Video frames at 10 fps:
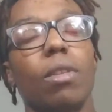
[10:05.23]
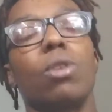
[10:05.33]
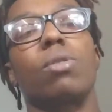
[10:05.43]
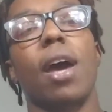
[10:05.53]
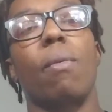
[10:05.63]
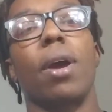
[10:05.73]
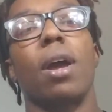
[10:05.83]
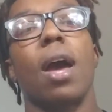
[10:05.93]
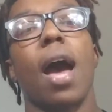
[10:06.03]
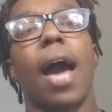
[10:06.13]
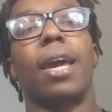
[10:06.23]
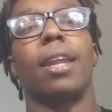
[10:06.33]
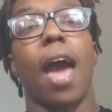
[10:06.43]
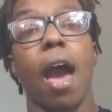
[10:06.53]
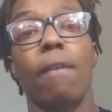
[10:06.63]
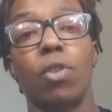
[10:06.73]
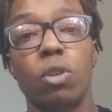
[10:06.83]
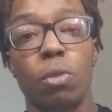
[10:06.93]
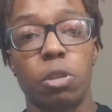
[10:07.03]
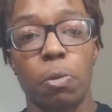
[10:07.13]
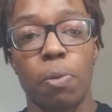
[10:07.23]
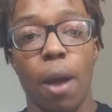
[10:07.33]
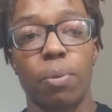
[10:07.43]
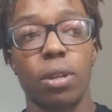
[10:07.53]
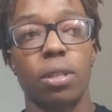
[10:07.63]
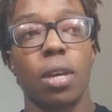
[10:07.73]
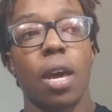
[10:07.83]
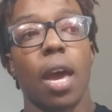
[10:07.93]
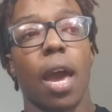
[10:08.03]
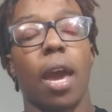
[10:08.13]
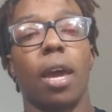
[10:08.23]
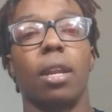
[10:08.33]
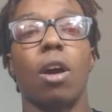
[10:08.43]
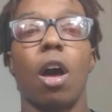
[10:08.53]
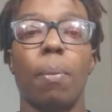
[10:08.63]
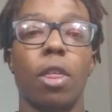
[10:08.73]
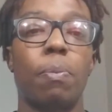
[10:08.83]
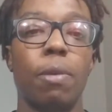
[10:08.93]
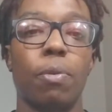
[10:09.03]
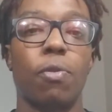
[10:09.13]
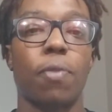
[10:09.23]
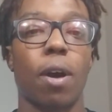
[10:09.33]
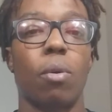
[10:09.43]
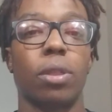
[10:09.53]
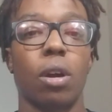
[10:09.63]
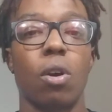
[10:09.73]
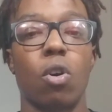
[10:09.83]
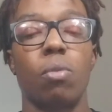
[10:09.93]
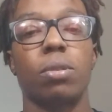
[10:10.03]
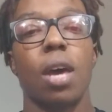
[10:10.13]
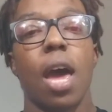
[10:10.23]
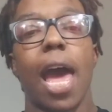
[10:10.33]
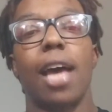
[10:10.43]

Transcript: so that way I can have those multiple properties and help other people with their homes,